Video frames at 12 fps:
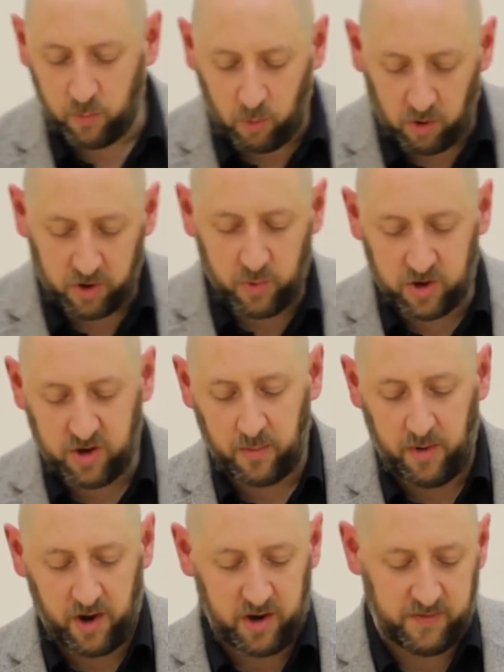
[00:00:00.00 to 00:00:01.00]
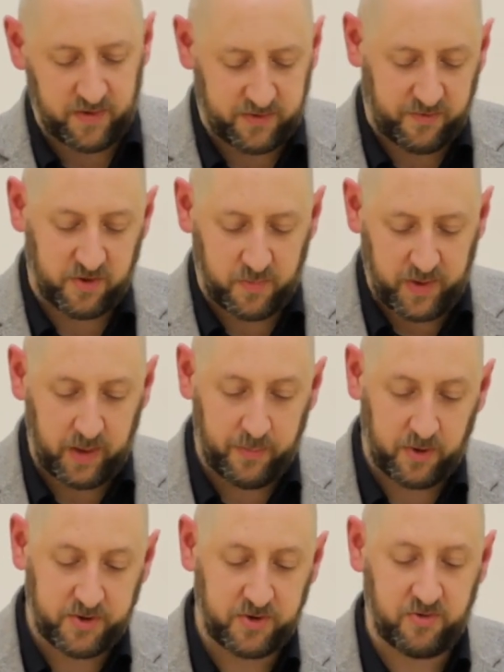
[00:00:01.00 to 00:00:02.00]
water will come out of it for the
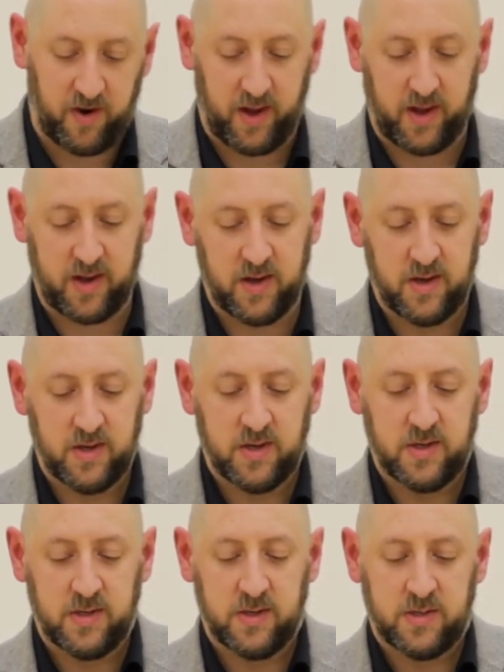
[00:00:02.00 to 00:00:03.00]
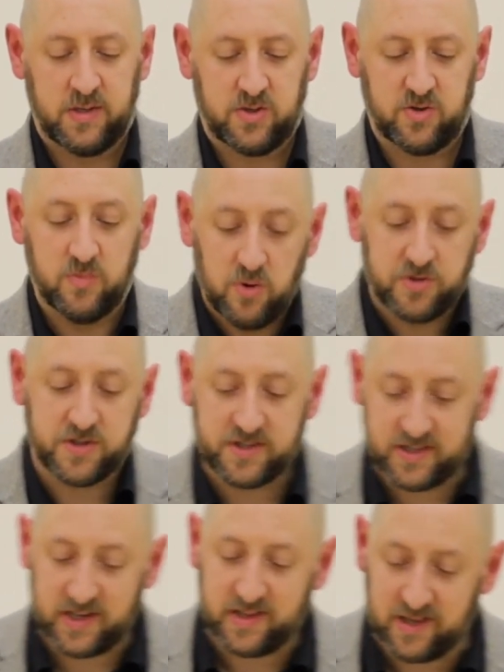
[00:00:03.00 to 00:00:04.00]
people to drink. So Moses
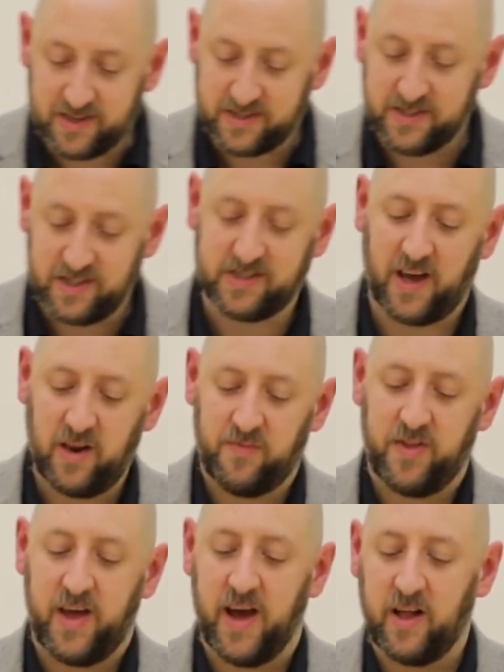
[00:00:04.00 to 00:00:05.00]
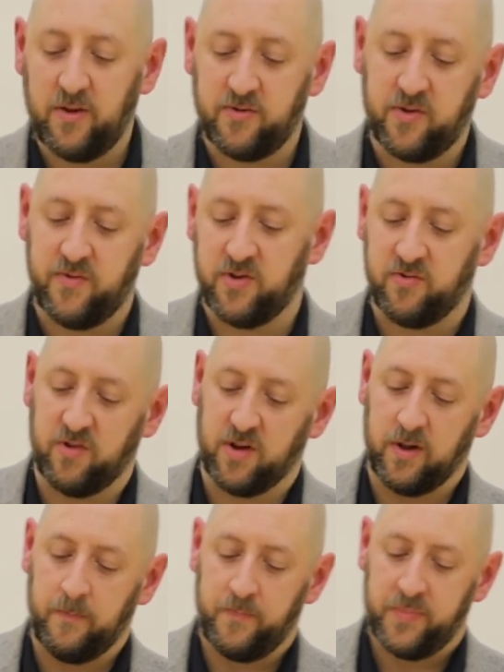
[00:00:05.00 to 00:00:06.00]
did this in the sight of the elders of
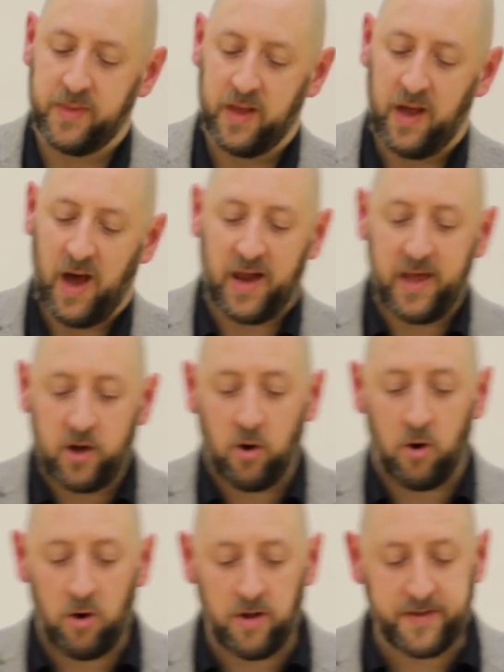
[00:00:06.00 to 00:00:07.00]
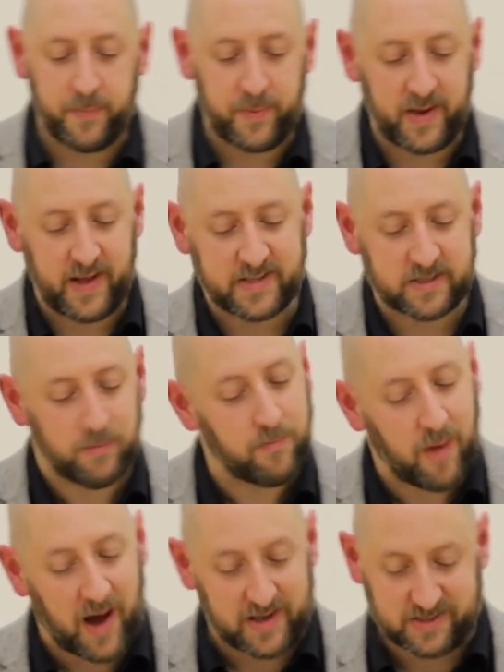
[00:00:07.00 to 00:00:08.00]
Israel. And he called the place
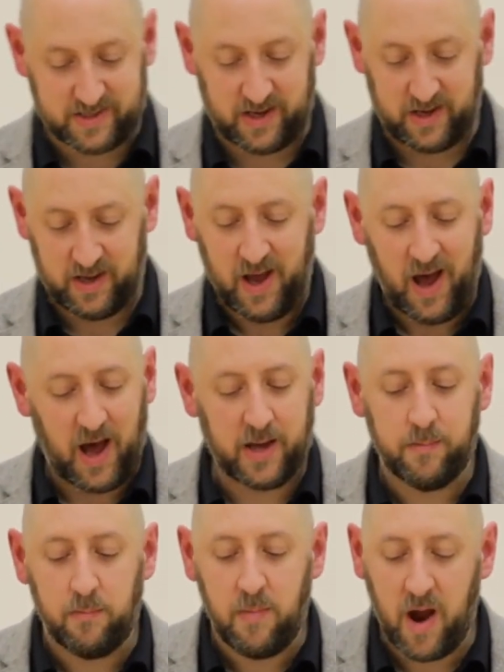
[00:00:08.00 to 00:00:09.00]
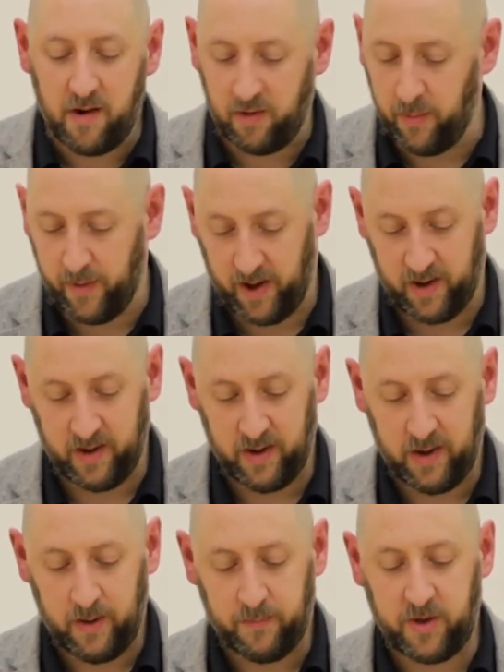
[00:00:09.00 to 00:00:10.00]
Massah and Meribah,
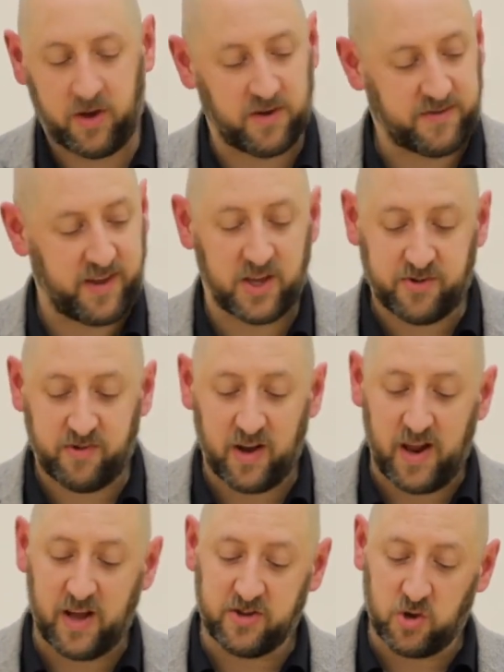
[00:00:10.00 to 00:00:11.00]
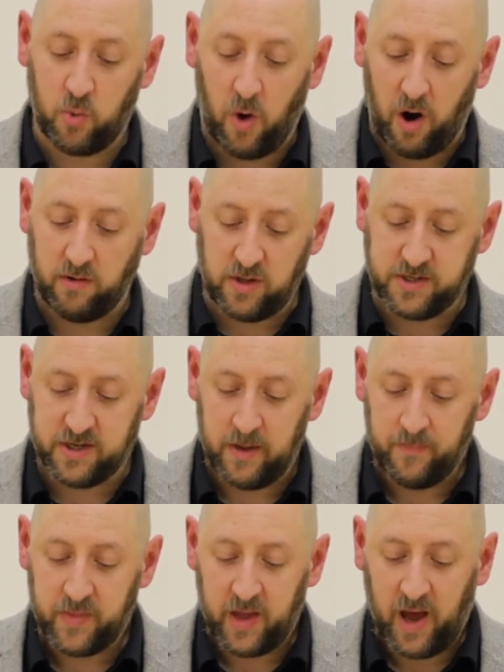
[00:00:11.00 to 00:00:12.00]
because the Israelites quarreled
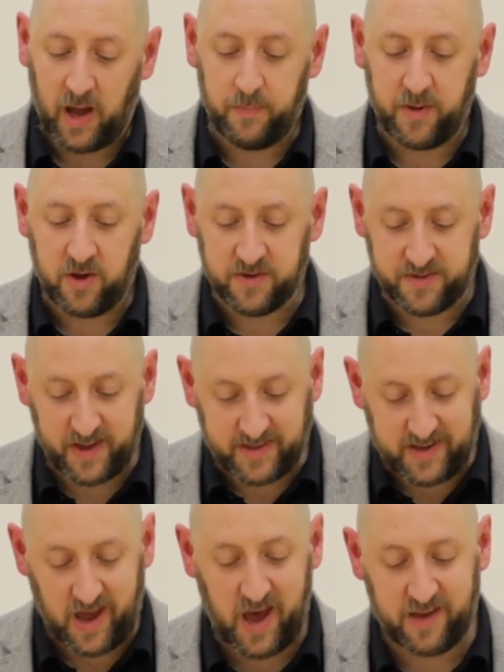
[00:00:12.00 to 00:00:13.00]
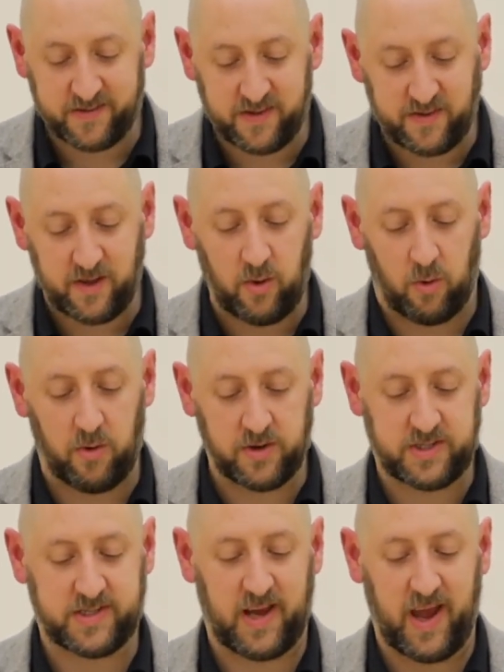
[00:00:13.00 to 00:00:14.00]
and because they tested the
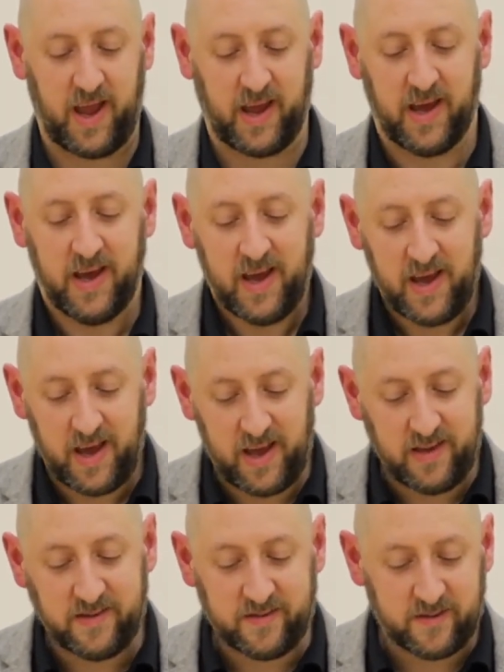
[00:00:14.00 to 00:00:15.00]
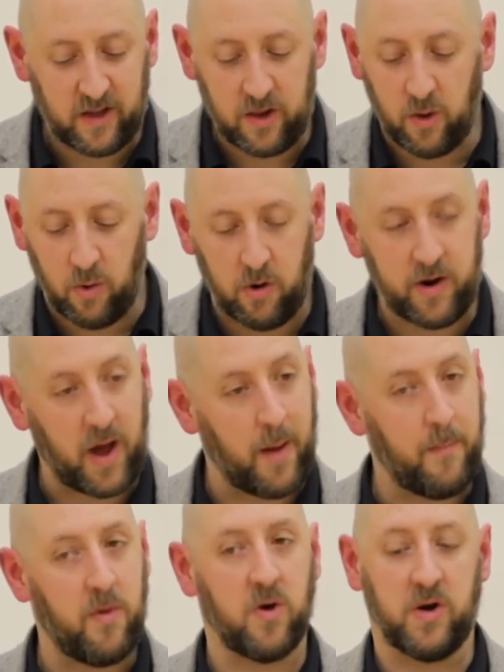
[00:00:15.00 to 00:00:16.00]
Lord, saying, is the Lord
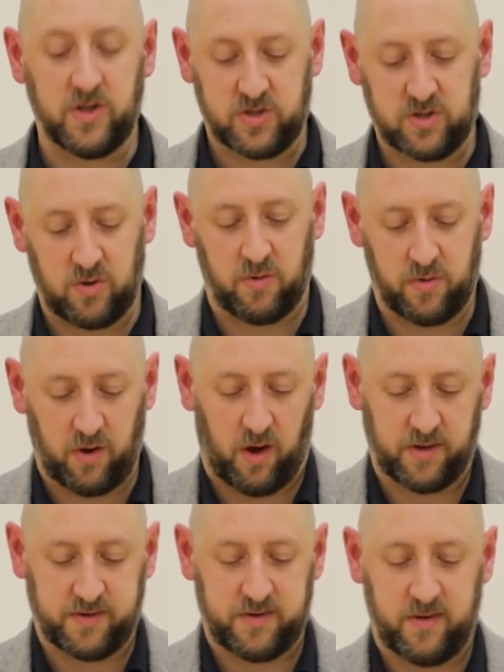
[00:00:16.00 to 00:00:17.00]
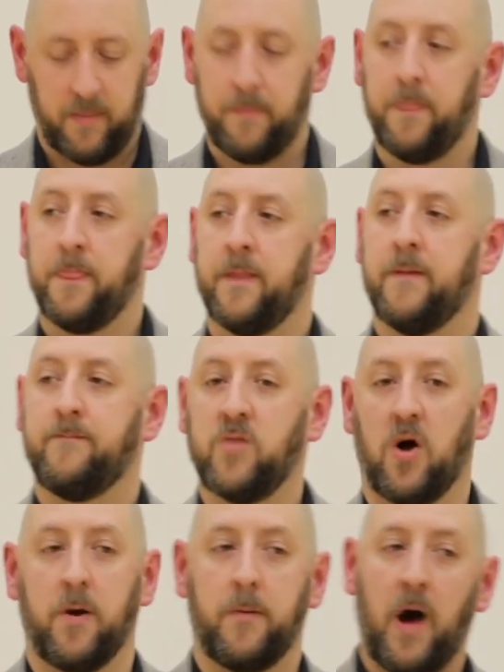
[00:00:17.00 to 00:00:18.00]
among us or not?
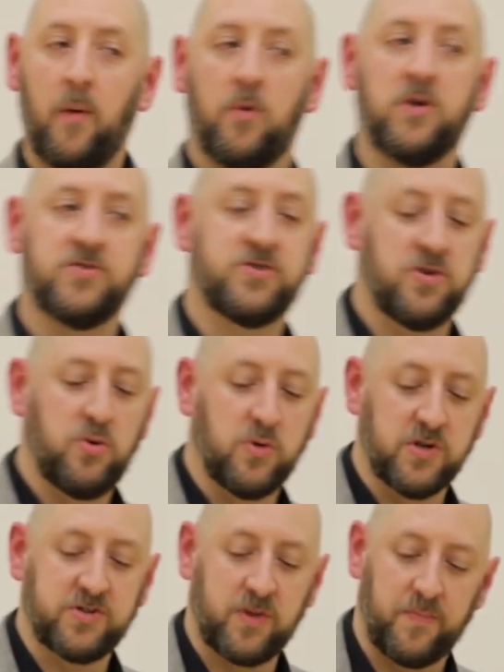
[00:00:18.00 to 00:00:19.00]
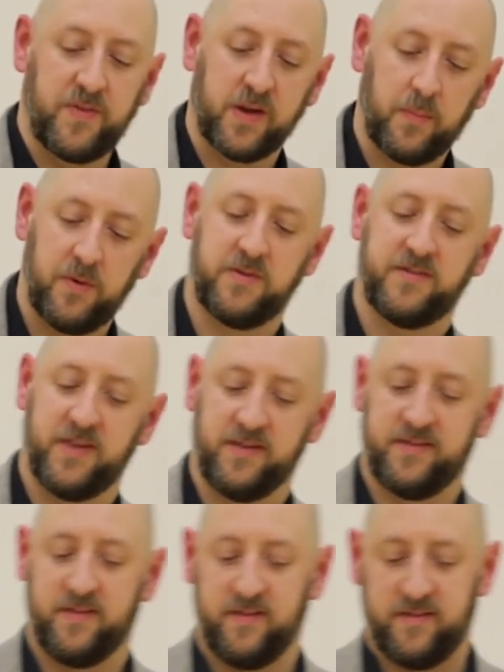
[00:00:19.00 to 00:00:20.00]
Now, I want us to notice something about this
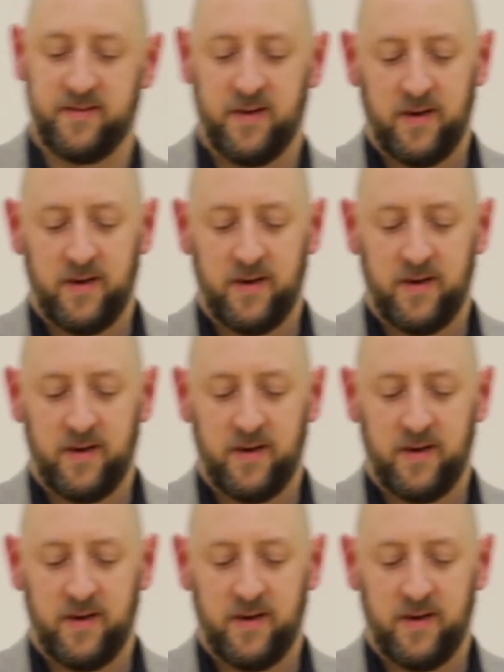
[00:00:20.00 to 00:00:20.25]
instance.